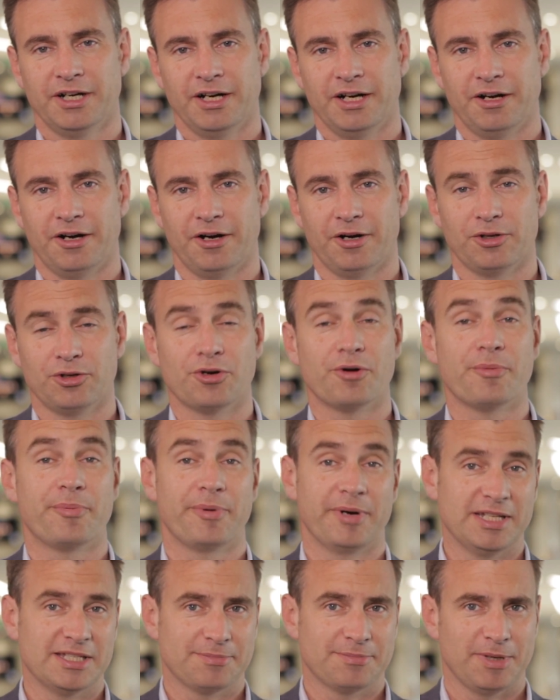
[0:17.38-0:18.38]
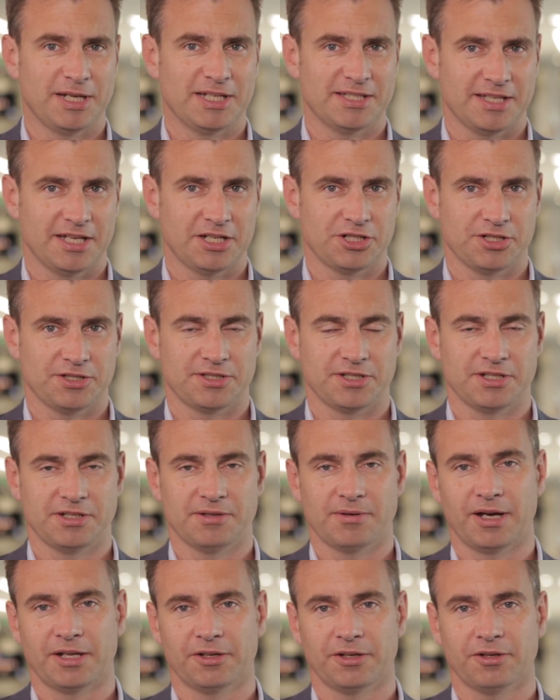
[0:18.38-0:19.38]
European Space Agency.
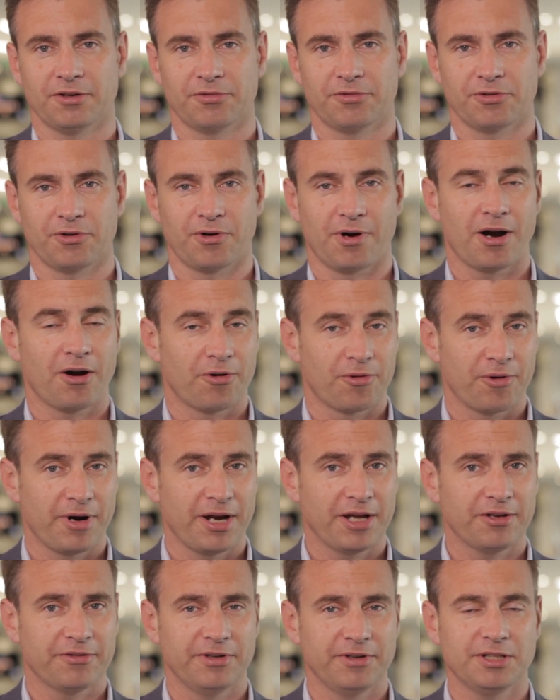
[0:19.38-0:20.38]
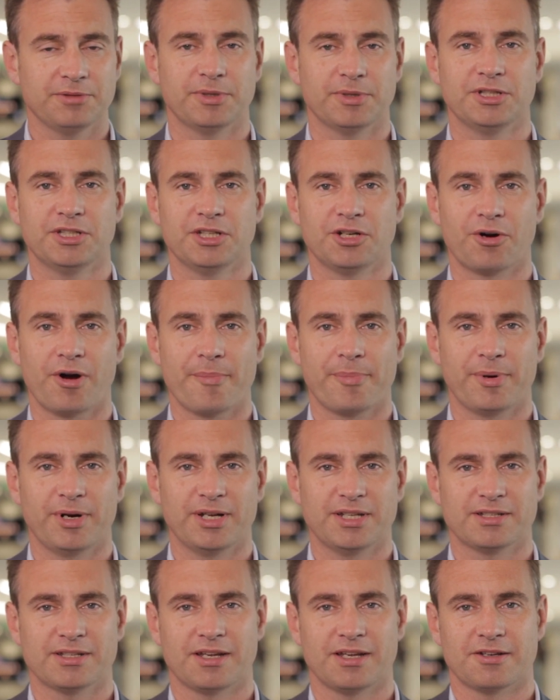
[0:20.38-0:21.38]
I don't know if you are aware of it, but the
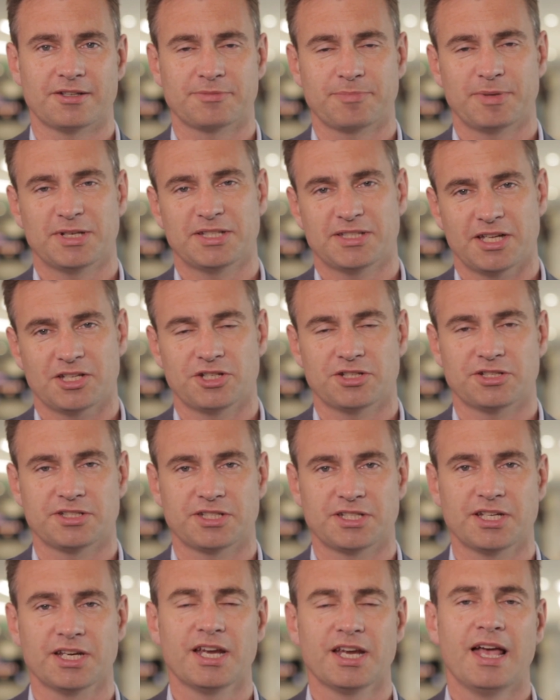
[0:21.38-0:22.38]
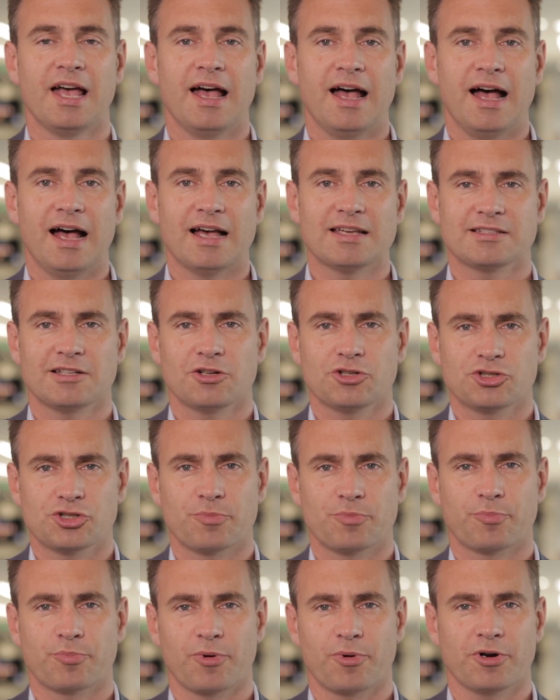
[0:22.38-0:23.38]
European Space Agency has launched a
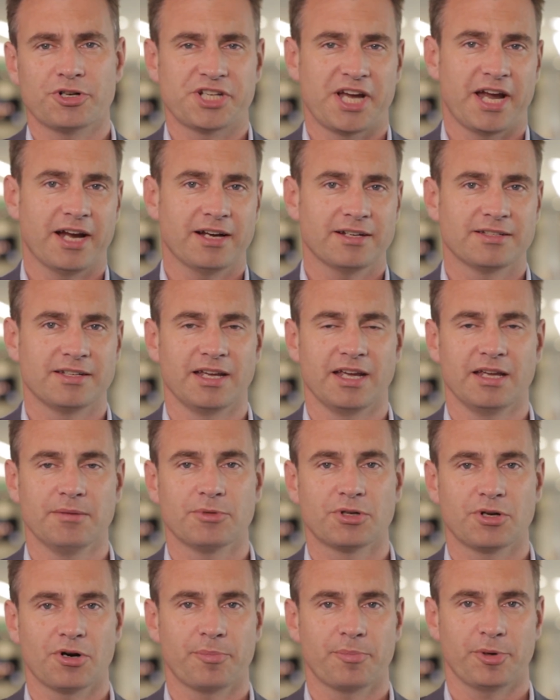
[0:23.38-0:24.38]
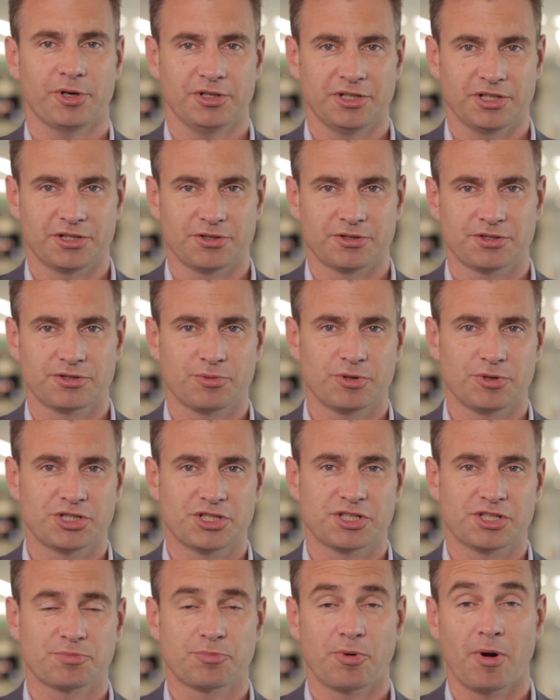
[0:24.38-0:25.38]
project named Copernicus, which
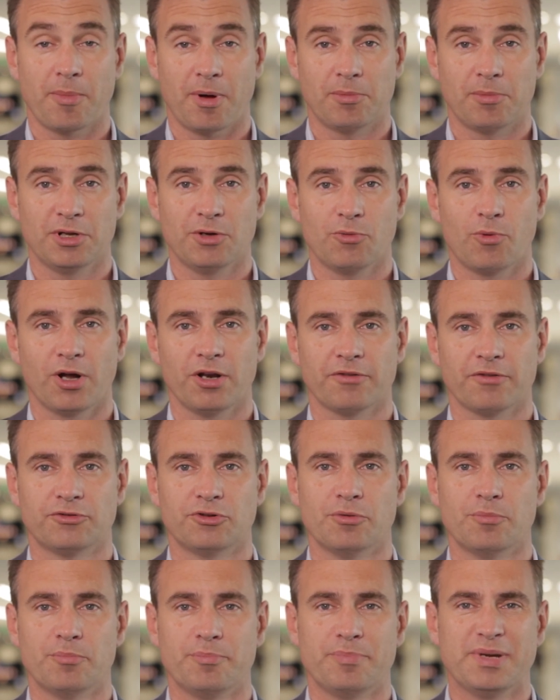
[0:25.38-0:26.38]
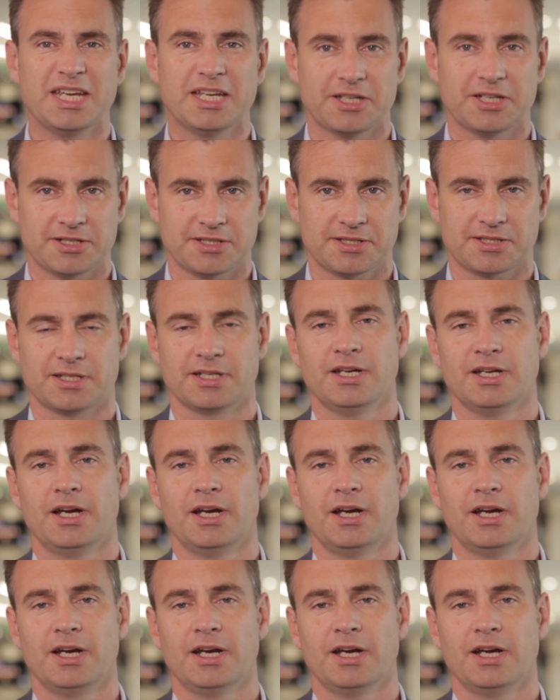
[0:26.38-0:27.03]
is probably one of the biggest